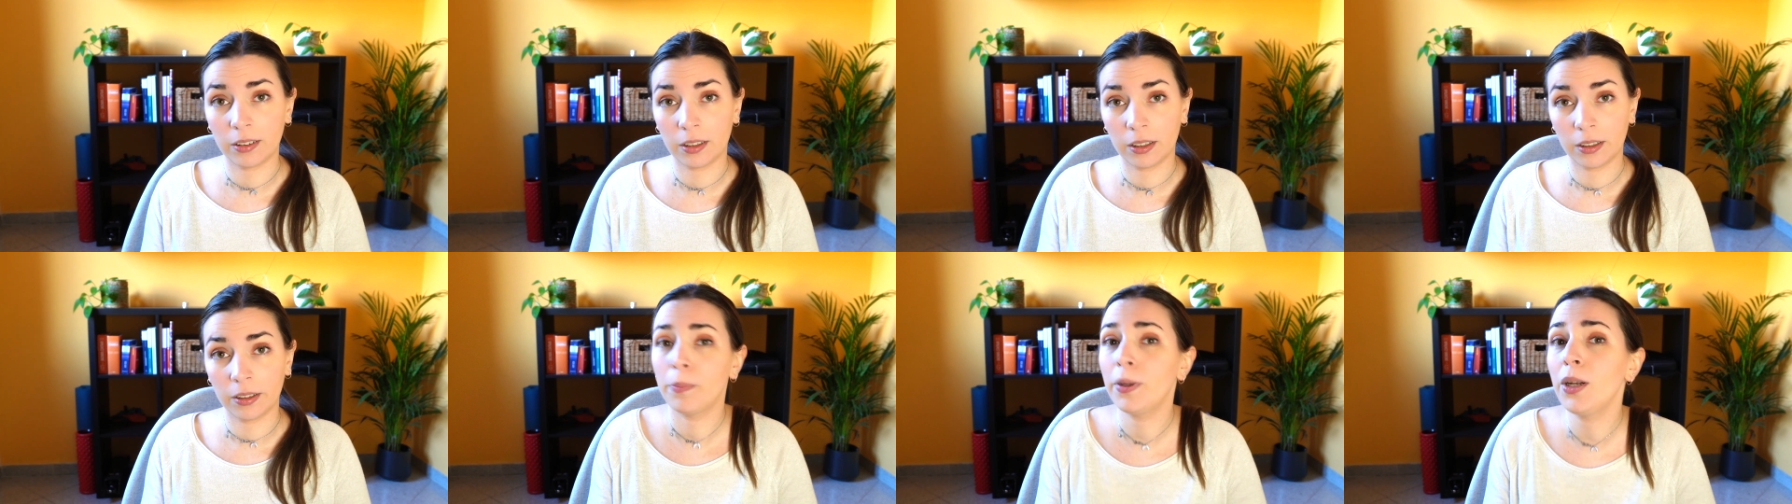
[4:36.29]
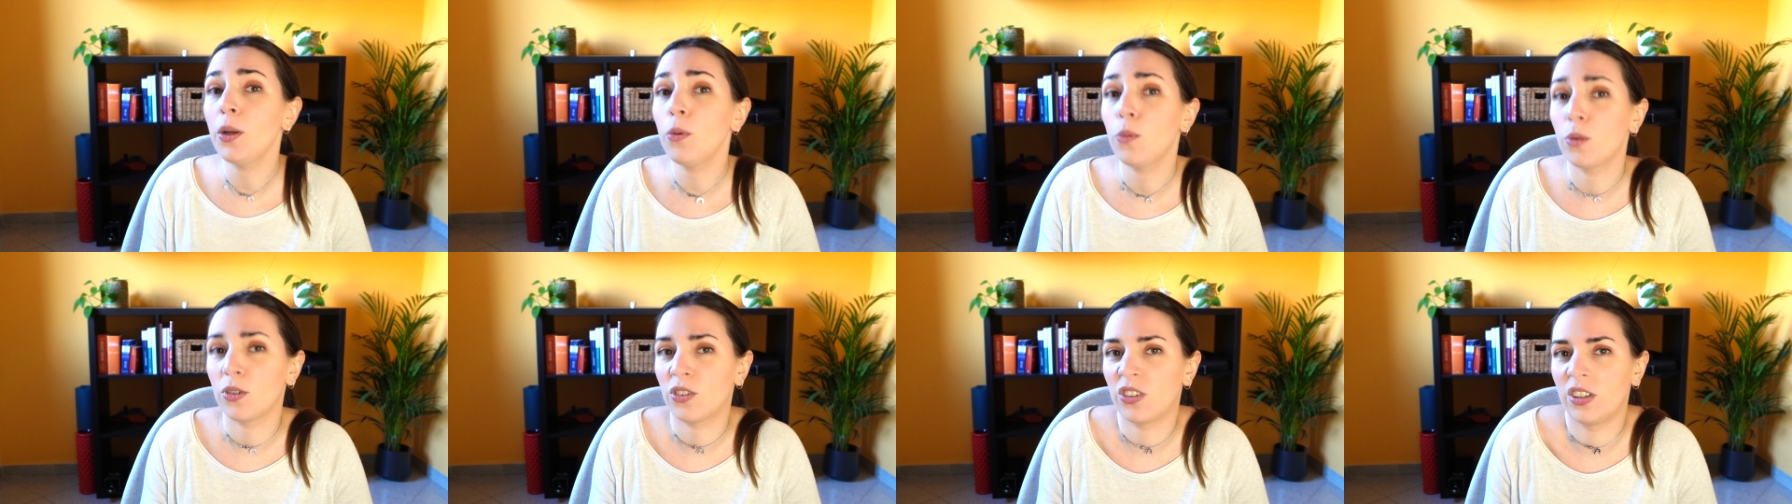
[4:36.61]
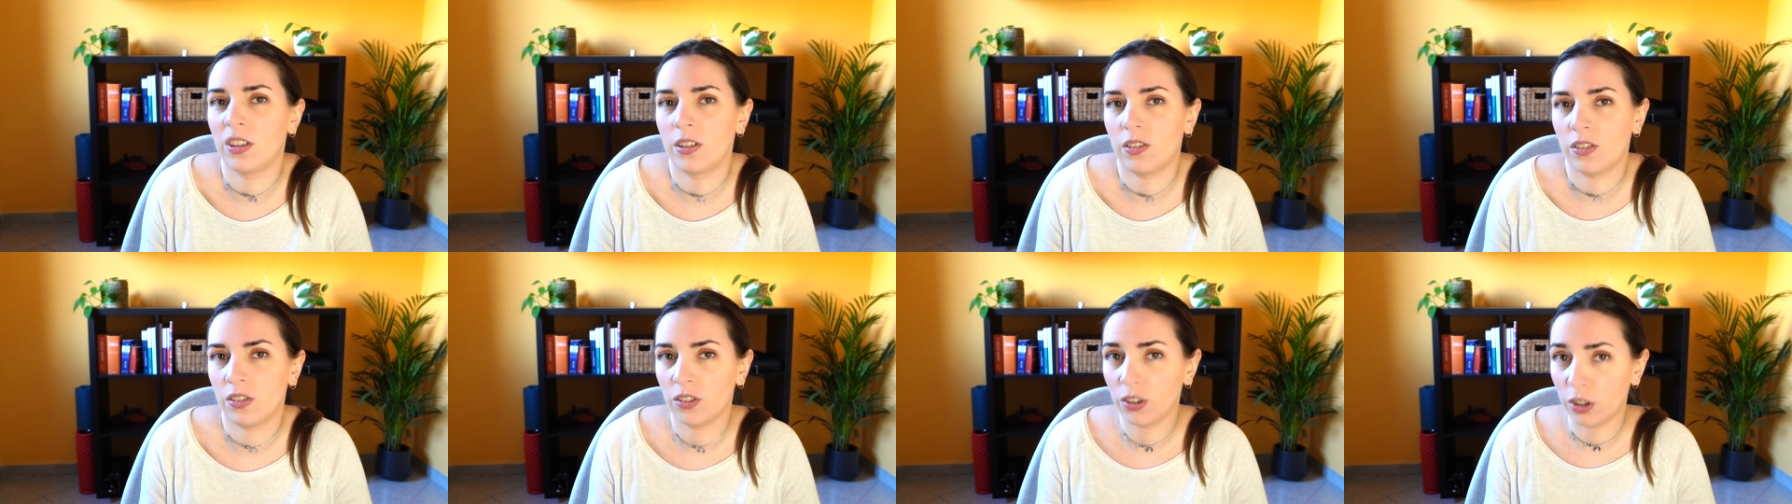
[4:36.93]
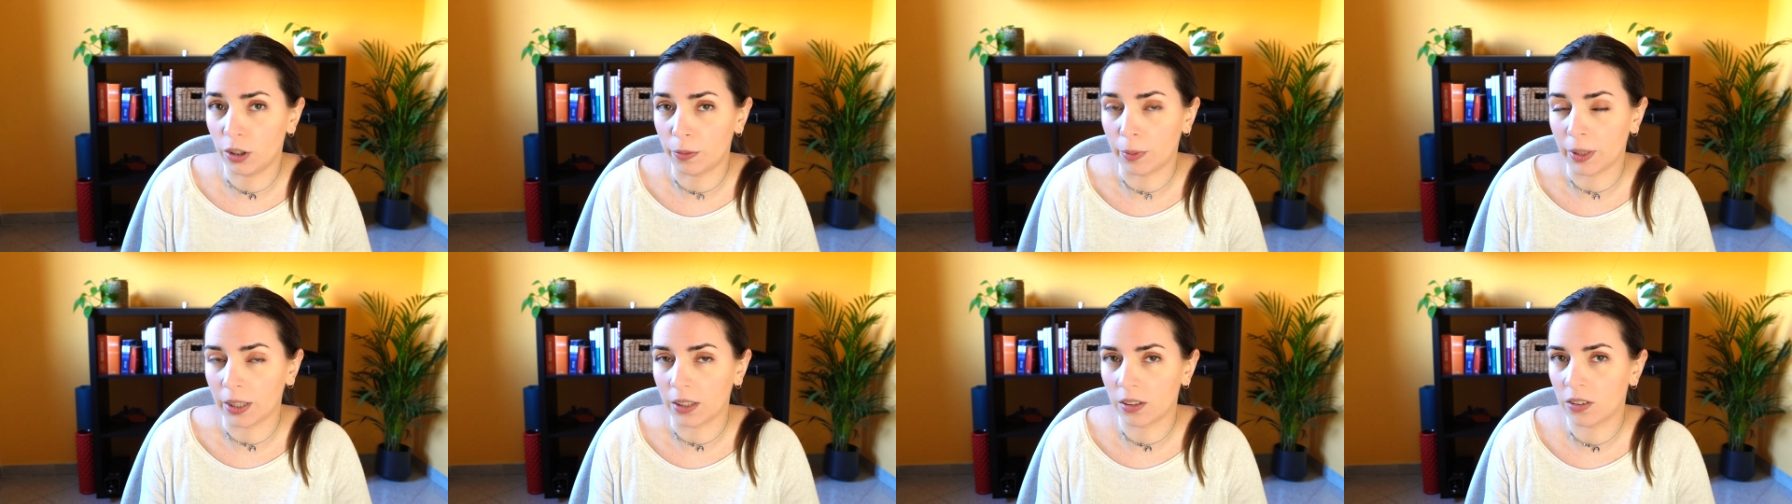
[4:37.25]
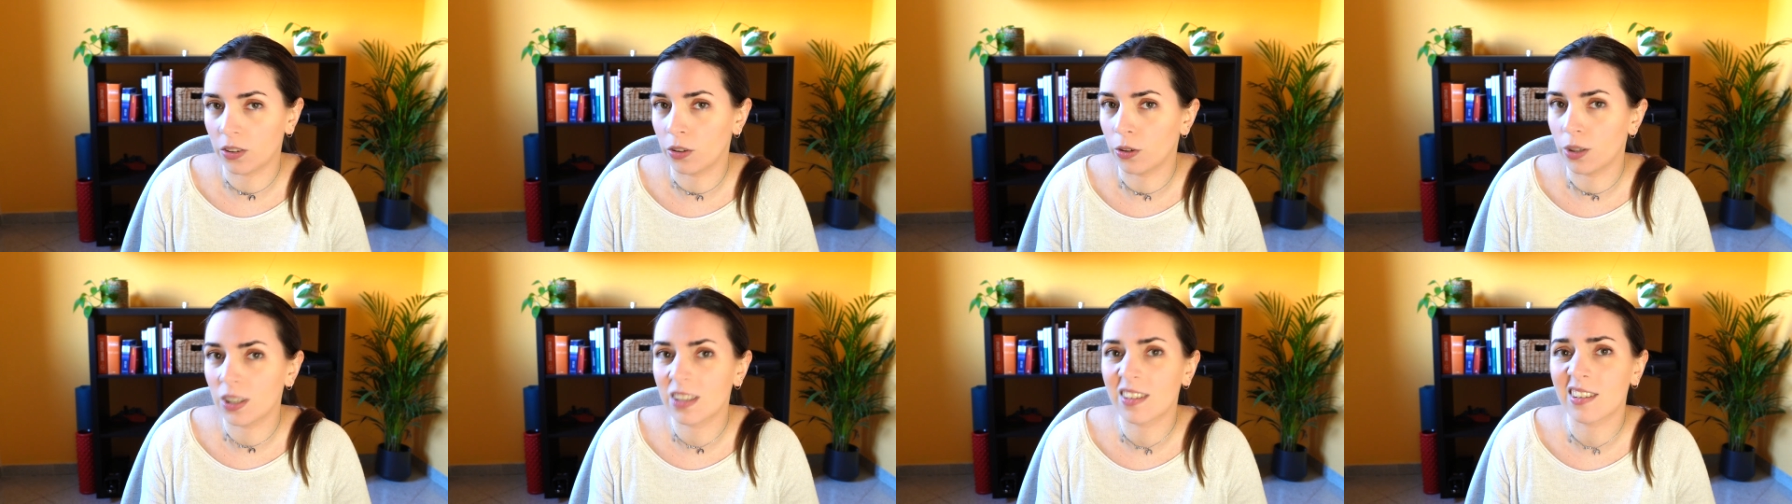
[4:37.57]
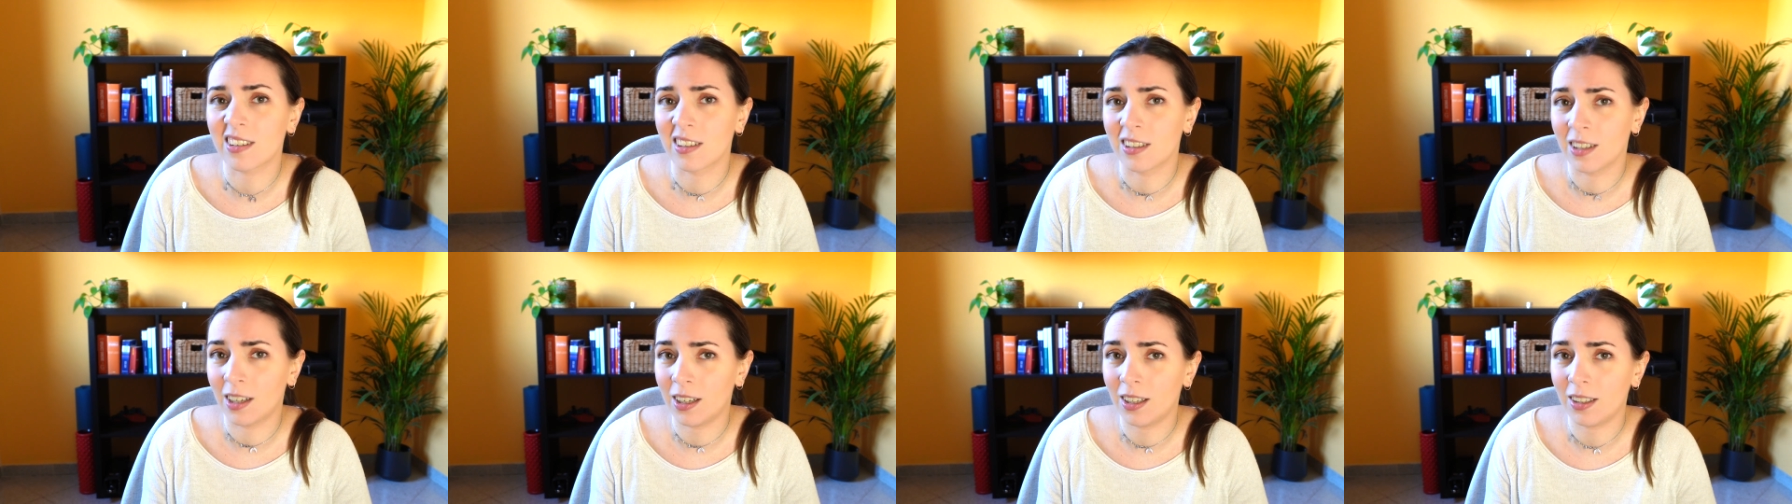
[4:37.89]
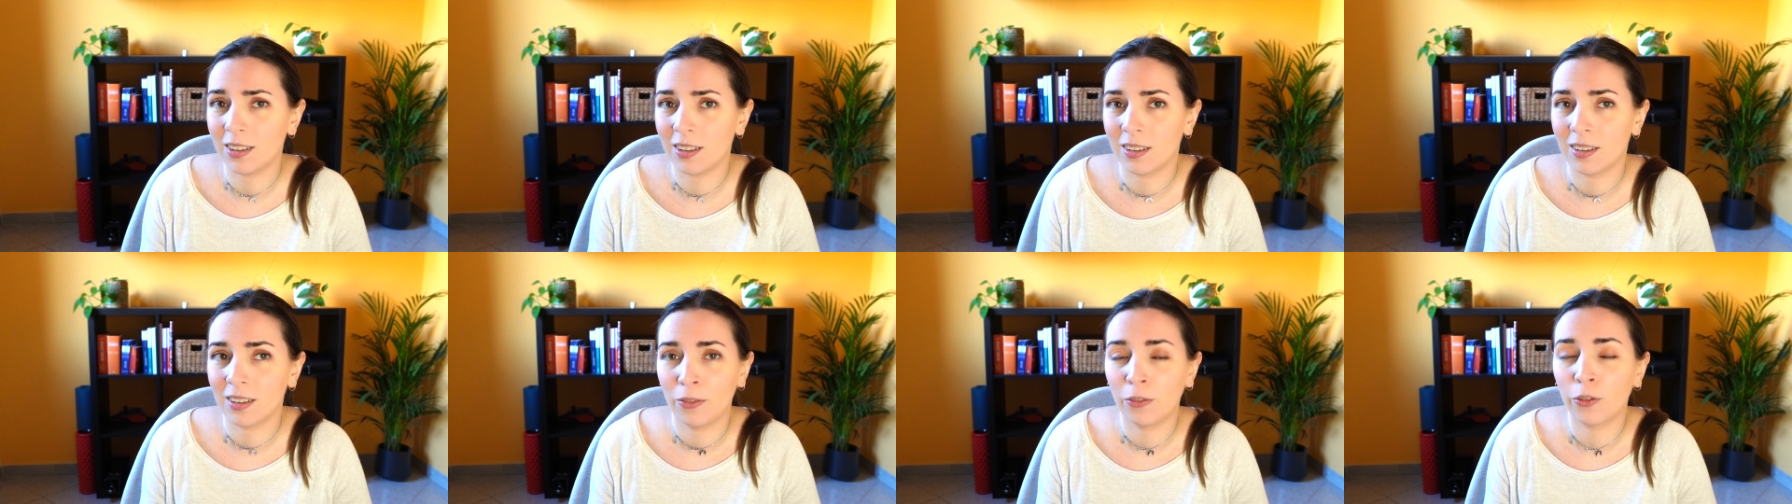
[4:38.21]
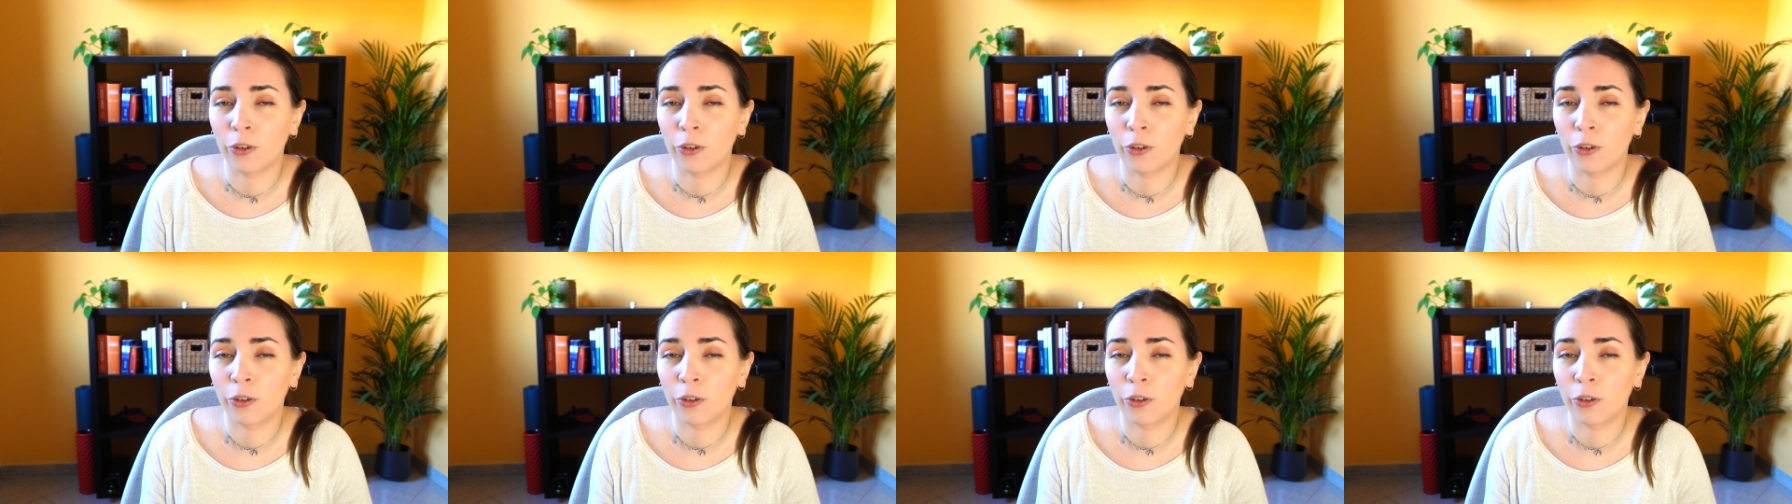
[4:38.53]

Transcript: But it was disturbing, so it's not